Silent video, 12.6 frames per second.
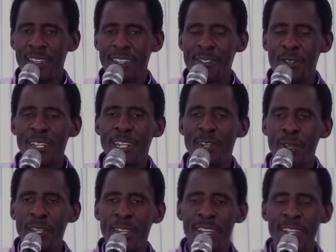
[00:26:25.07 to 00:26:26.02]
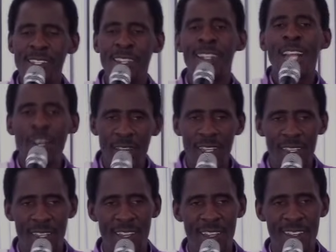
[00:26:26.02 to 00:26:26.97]
it's not really winning, it's the recovery,
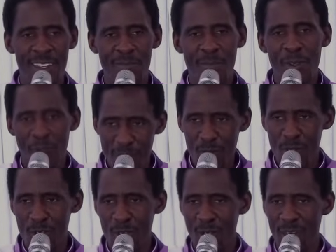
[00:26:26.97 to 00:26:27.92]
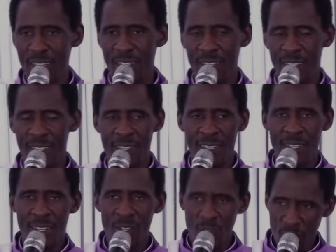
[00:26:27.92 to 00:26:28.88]
because it was stolen.
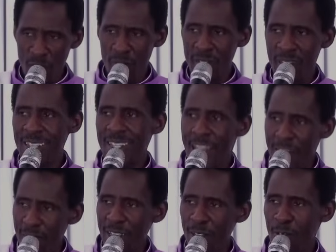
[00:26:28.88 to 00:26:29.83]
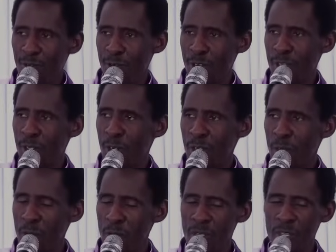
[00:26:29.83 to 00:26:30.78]
So it will be recovering of what got
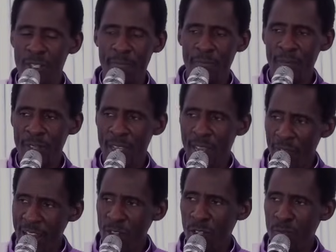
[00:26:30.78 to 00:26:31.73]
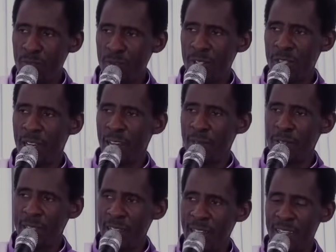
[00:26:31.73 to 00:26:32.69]
lost. And that will put uh,
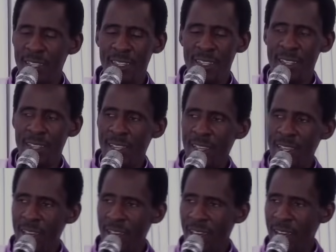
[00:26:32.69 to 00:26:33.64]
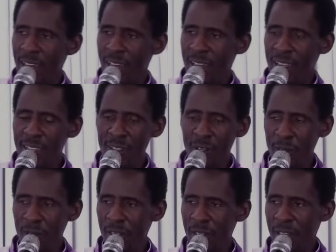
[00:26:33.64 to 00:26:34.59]
Biden, uh, you
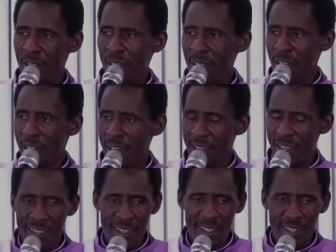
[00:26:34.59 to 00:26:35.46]
know, uh,